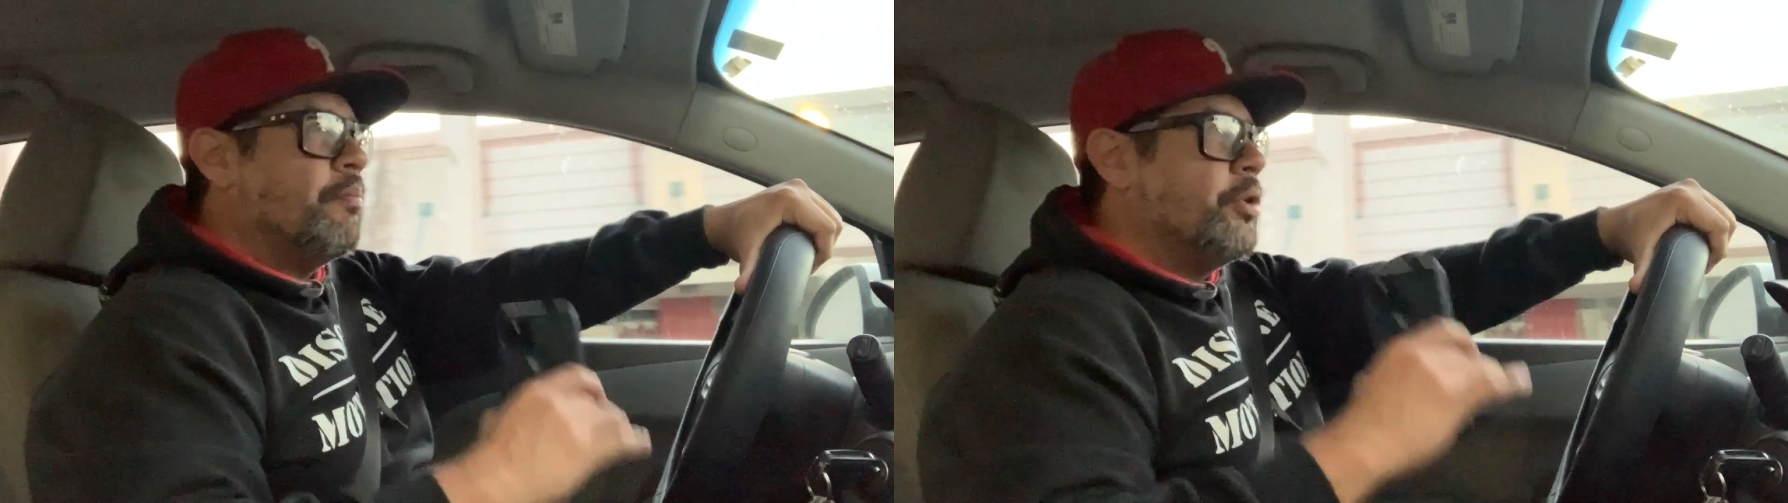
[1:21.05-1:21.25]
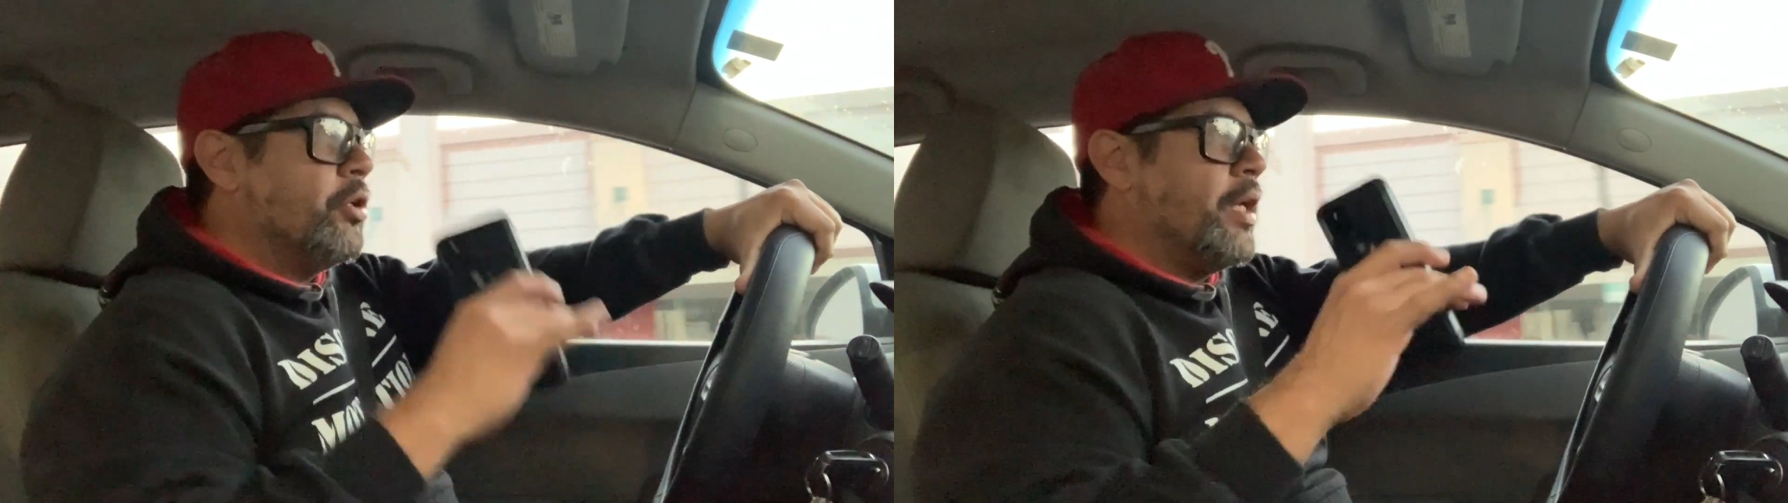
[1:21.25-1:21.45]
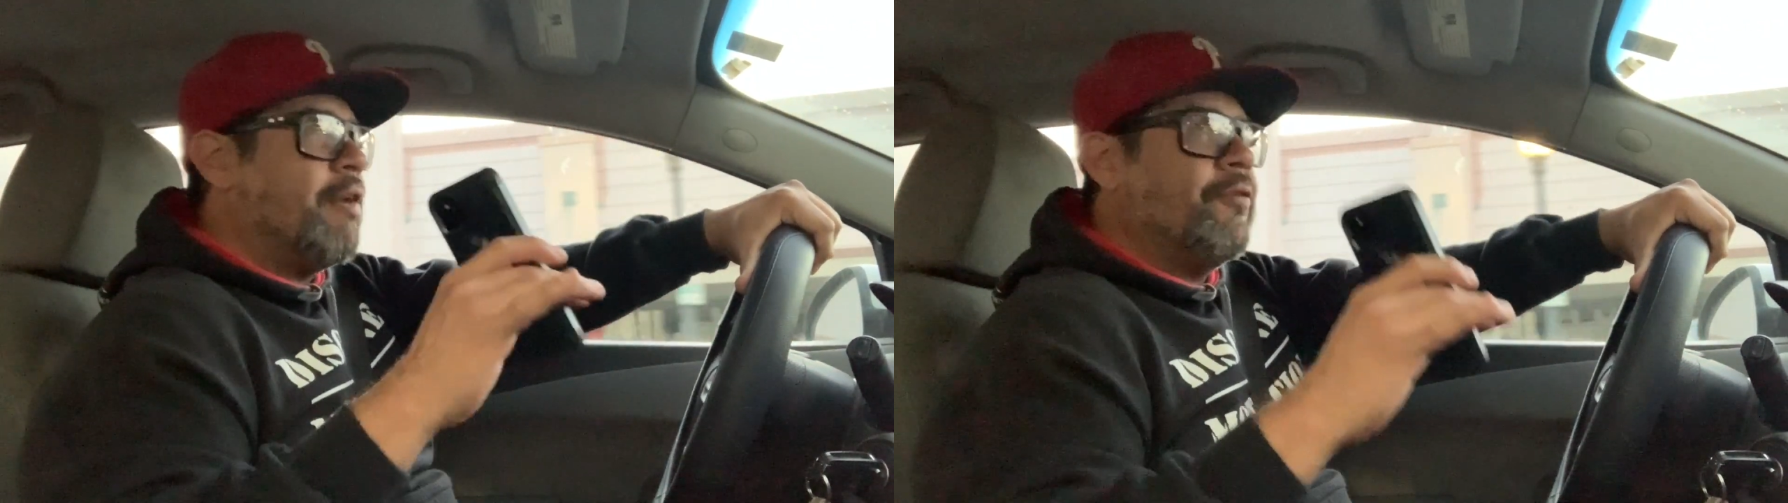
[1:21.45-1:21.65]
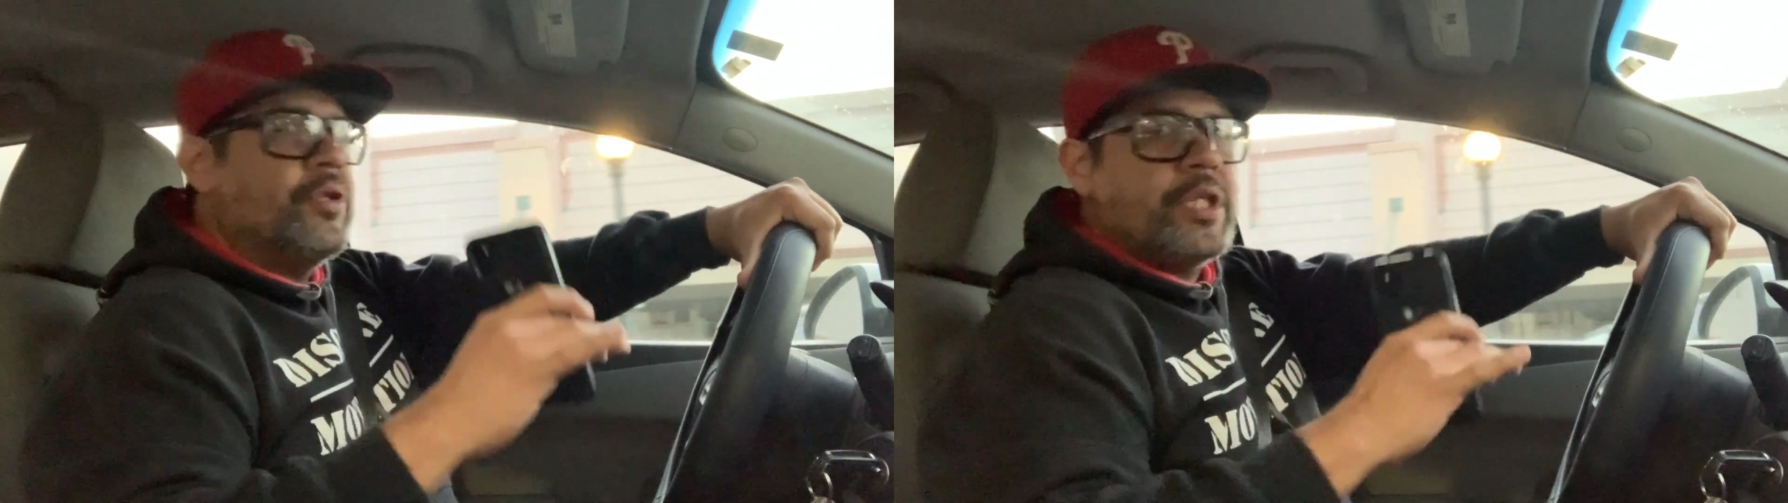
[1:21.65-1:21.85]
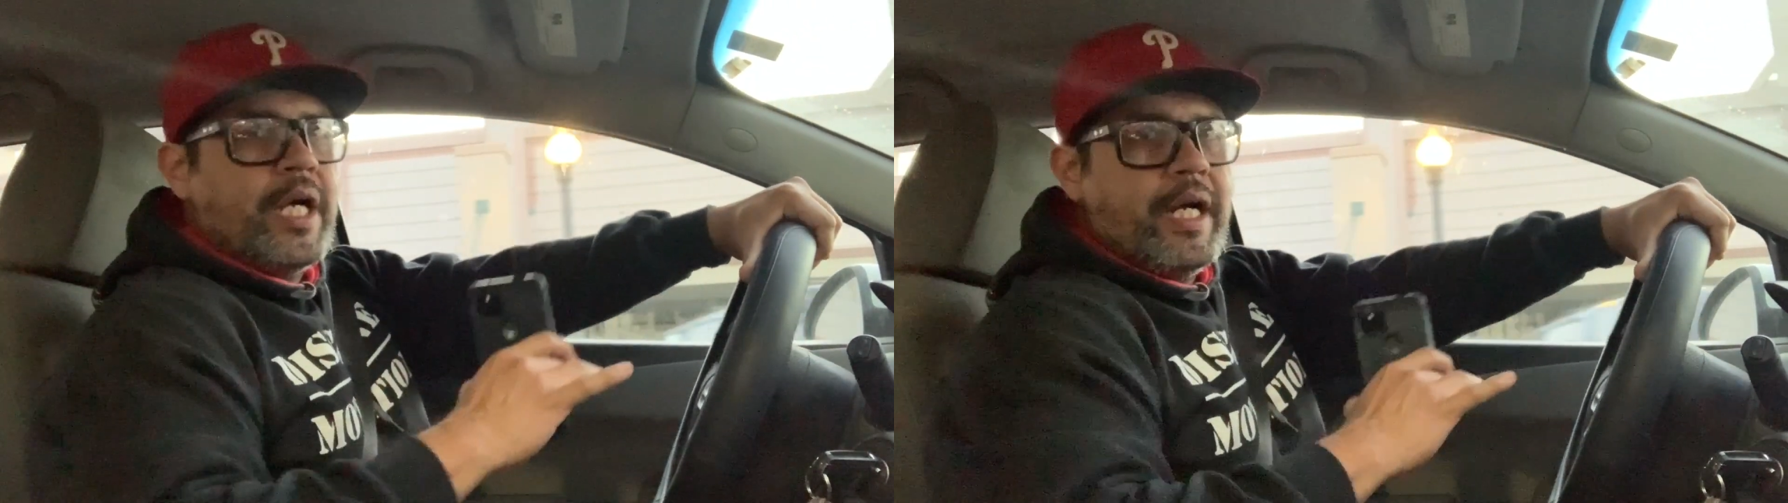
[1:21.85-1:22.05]
put your
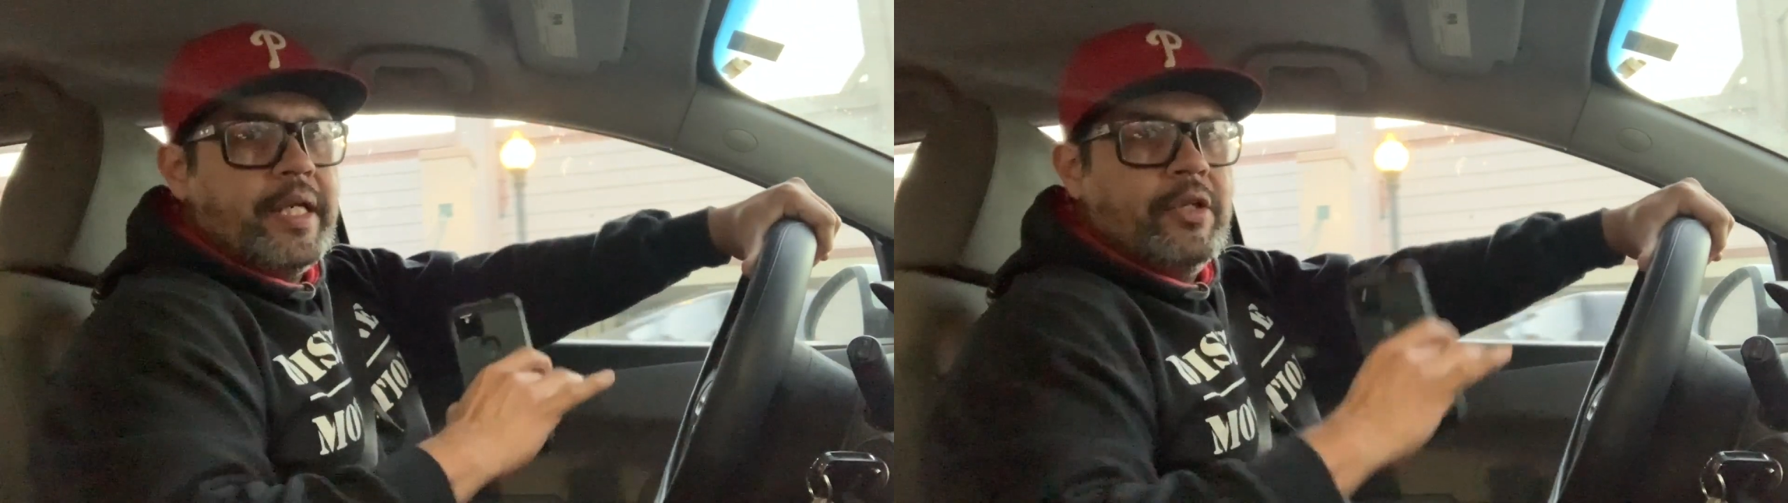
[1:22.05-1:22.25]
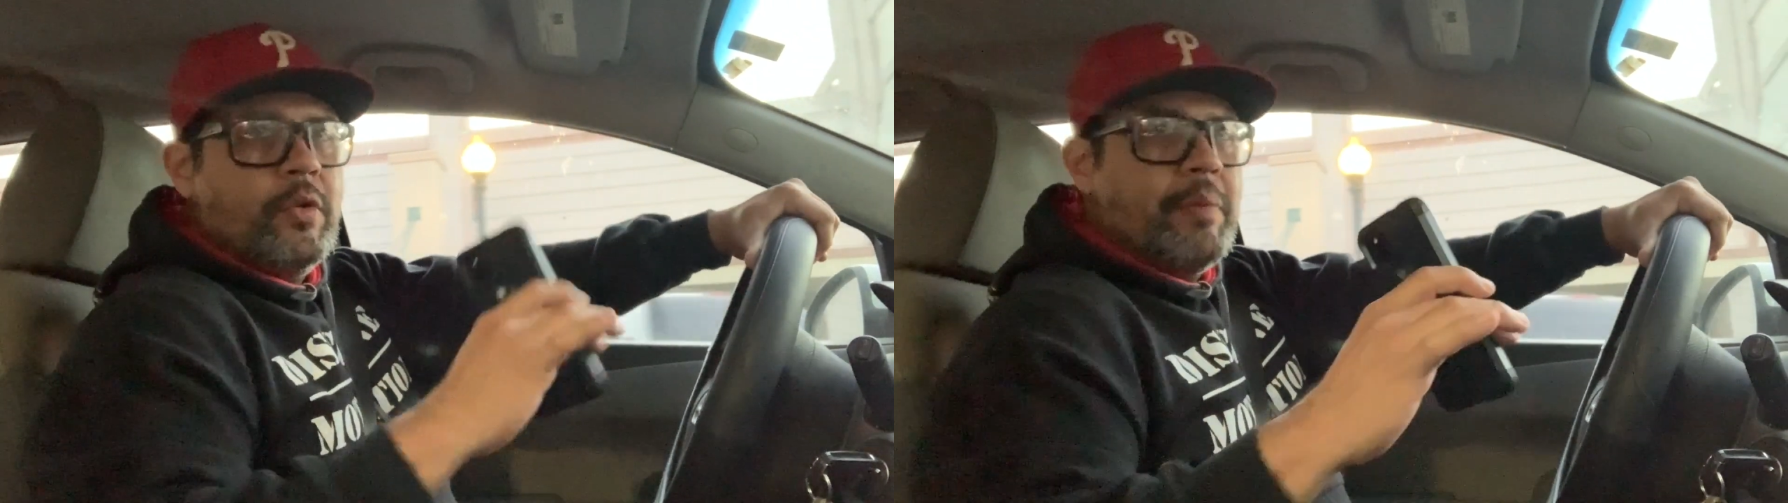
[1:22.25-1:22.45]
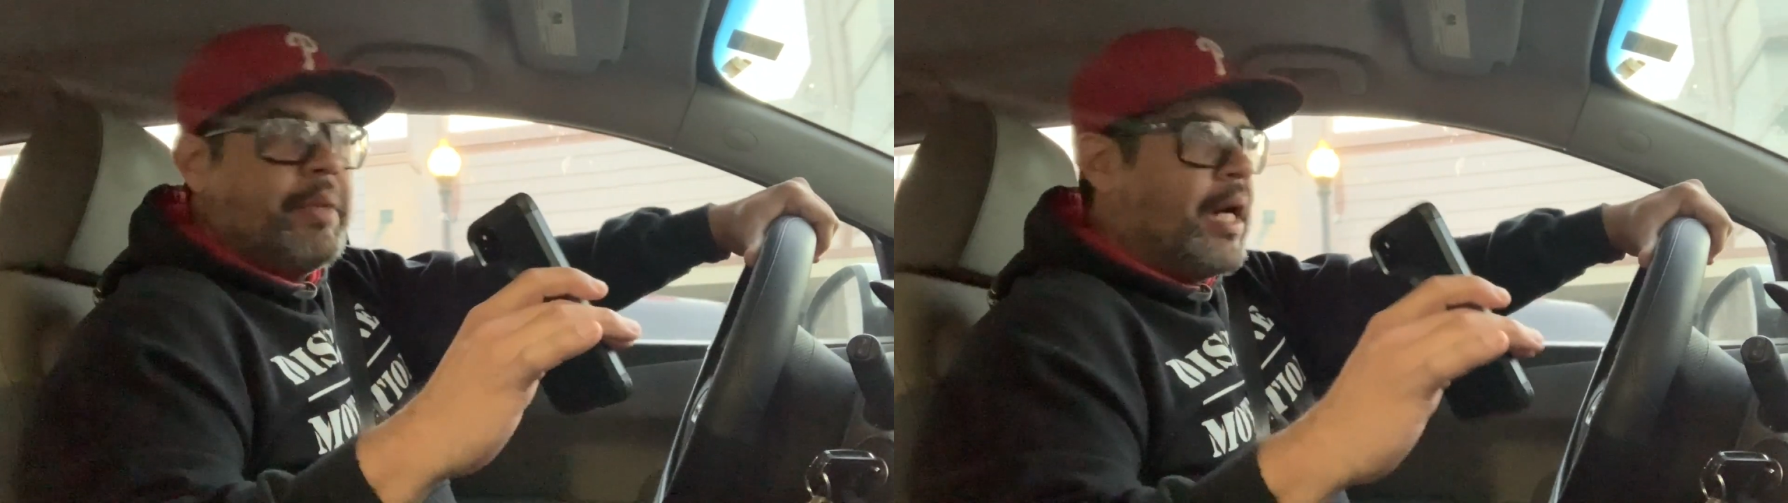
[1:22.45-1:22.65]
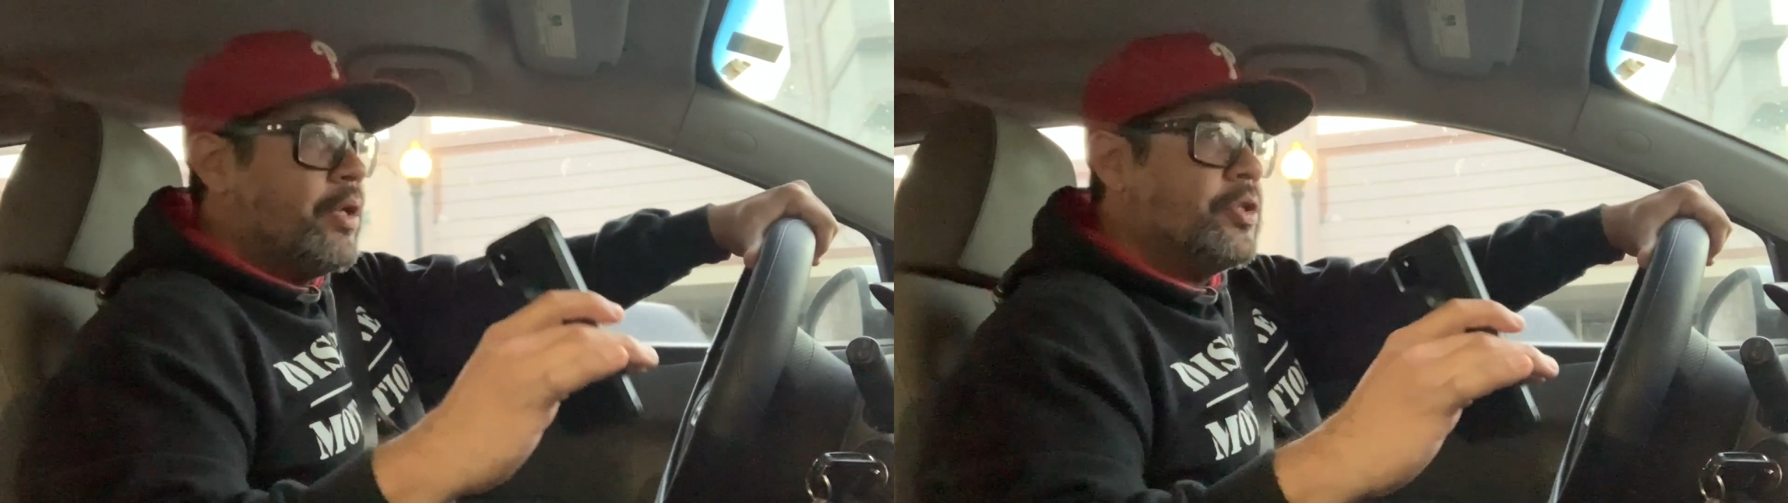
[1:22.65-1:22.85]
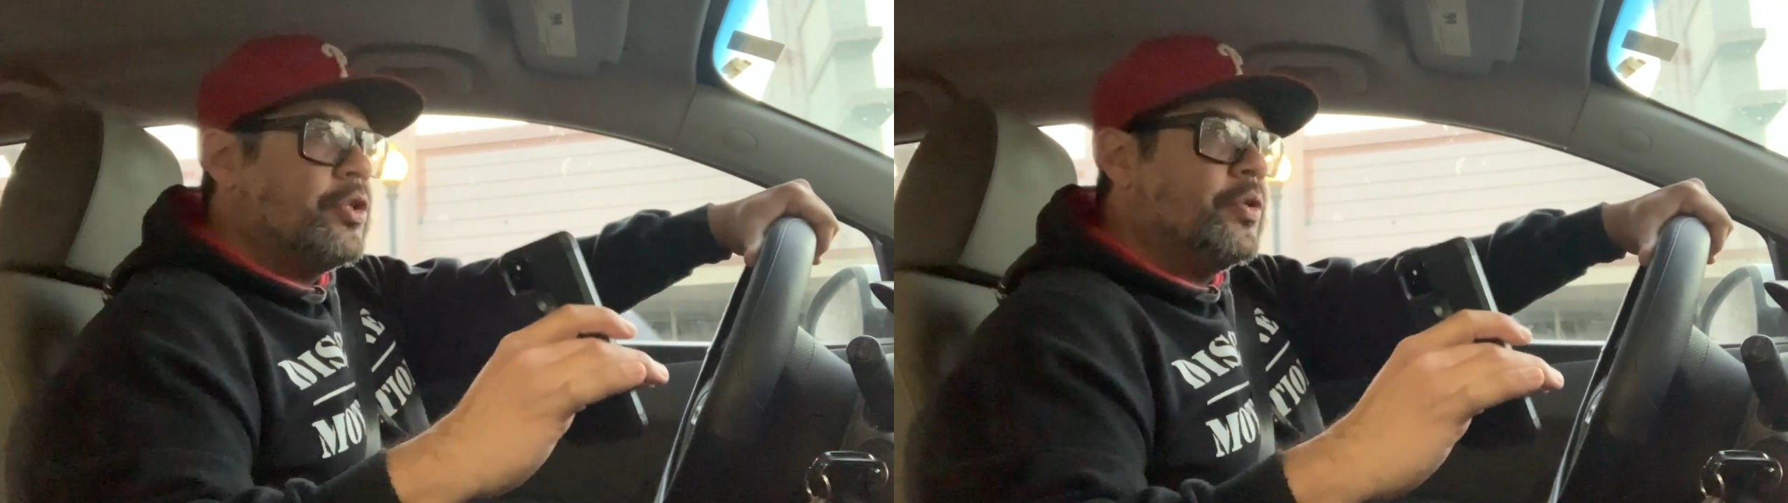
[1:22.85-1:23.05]
headphones on and no one
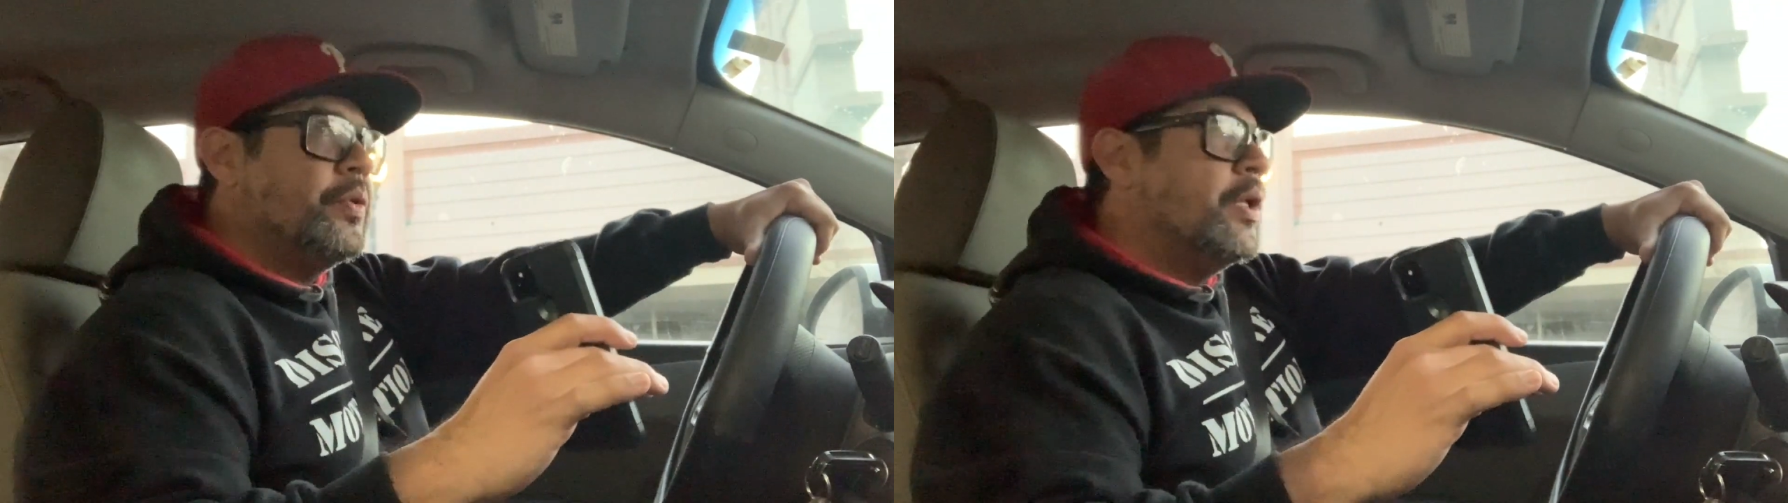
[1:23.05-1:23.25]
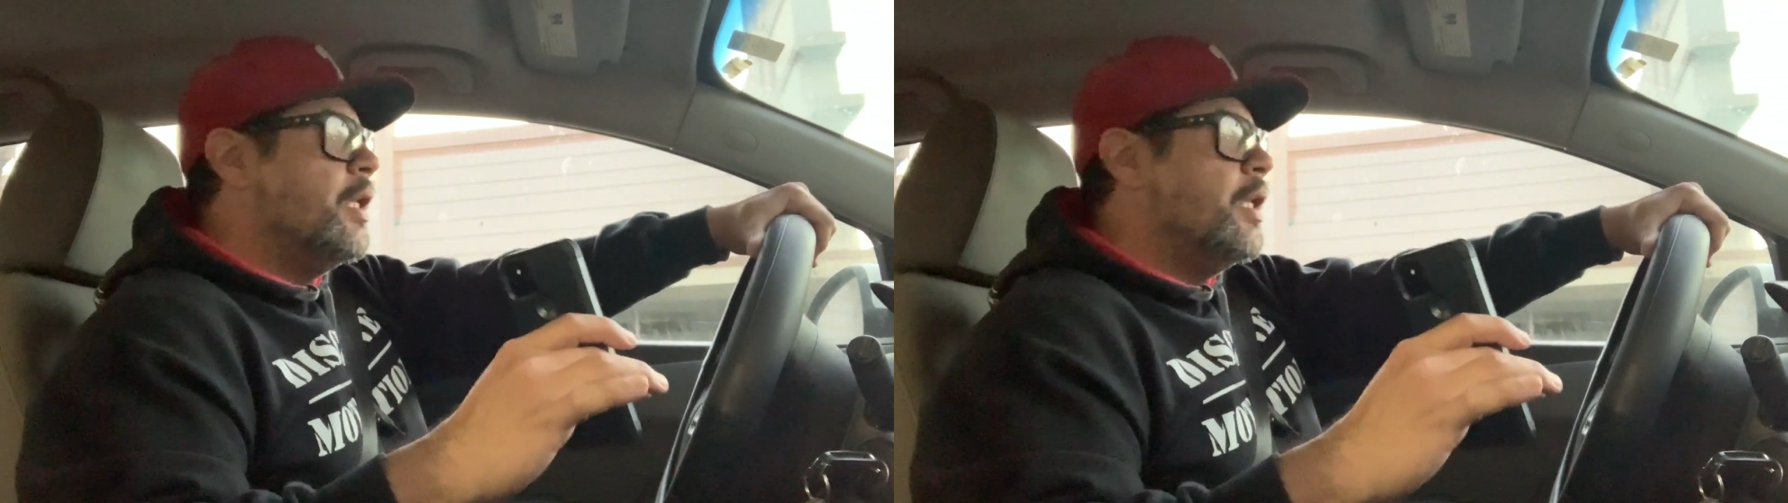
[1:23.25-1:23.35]
bothers you,